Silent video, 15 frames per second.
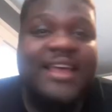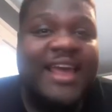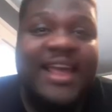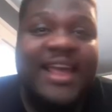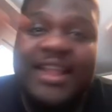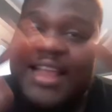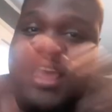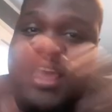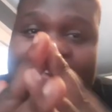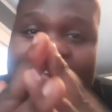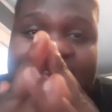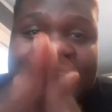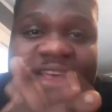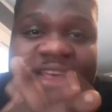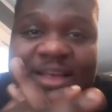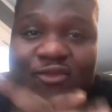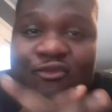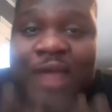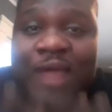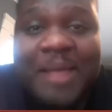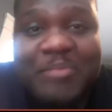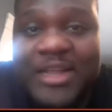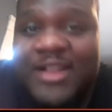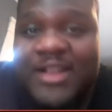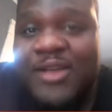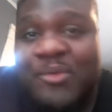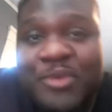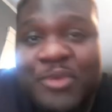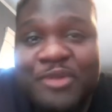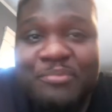and they wrapped it
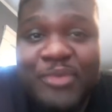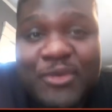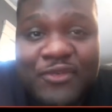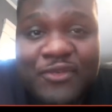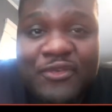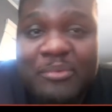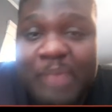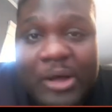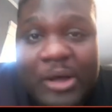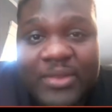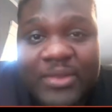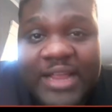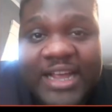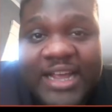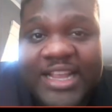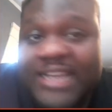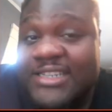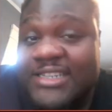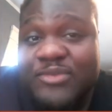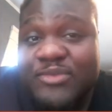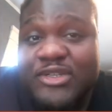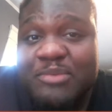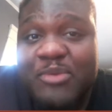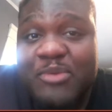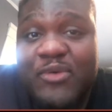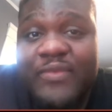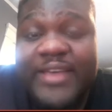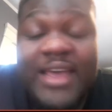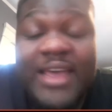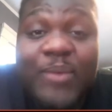up with a beautiful bow. Like that shit was a
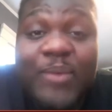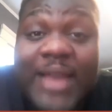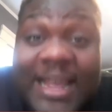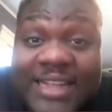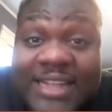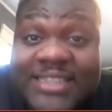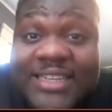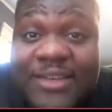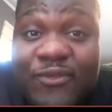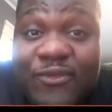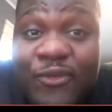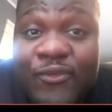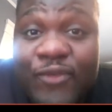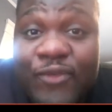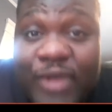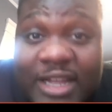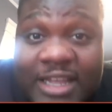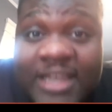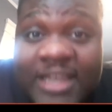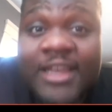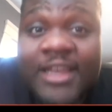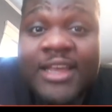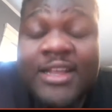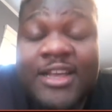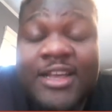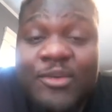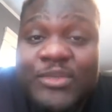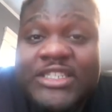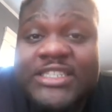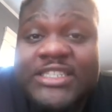movie, and we got to see it for free.
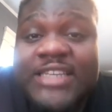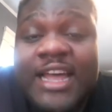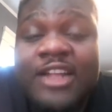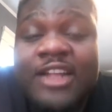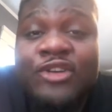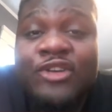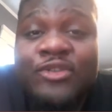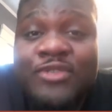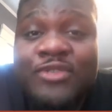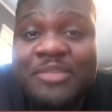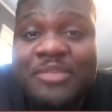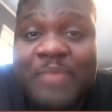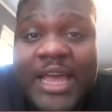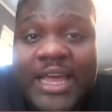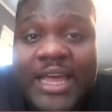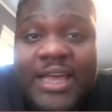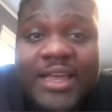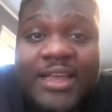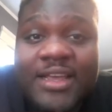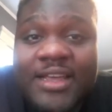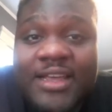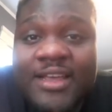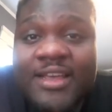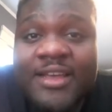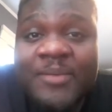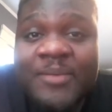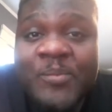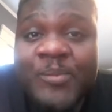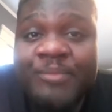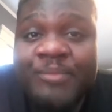Nigga, we just got a Gucci Mane
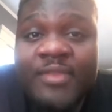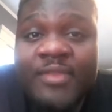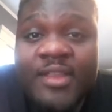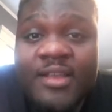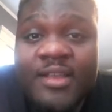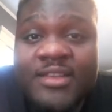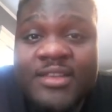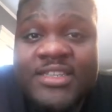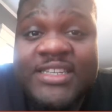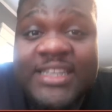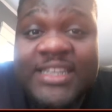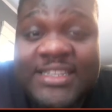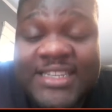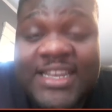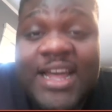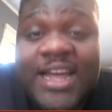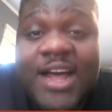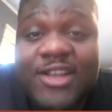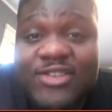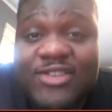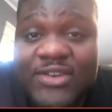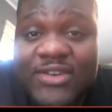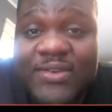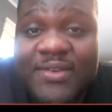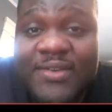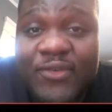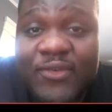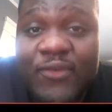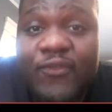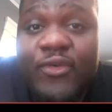Jeezy concert
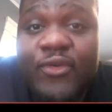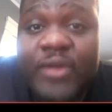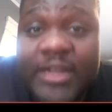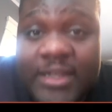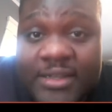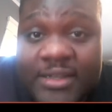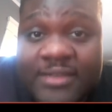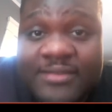for free.